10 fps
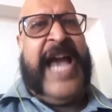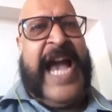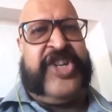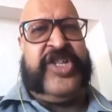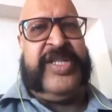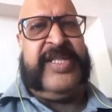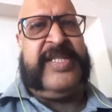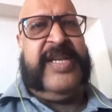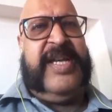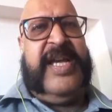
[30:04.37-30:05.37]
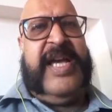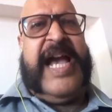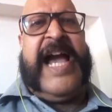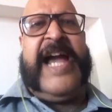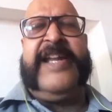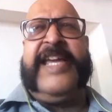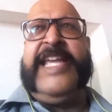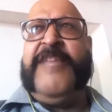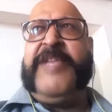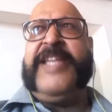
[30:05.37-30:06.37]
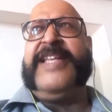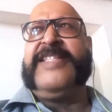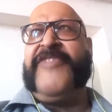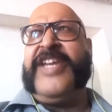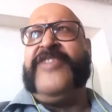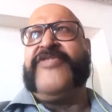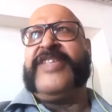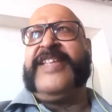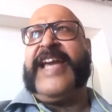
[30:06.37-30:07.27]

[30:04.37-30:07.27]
actions. And in the play, there's a very interesting